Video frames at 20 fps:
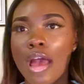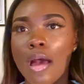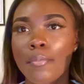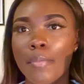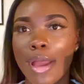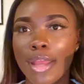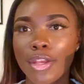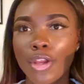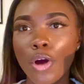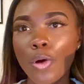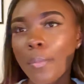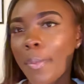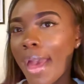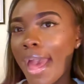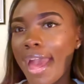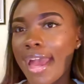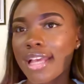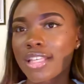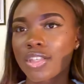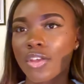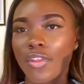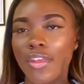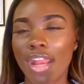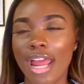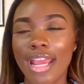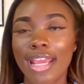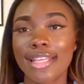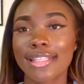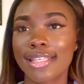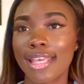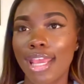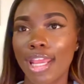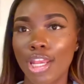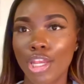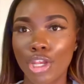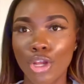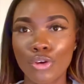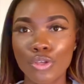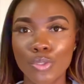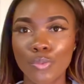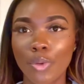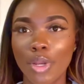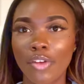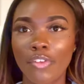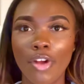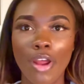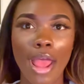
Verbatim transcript: my notepad so that I can take notes whenever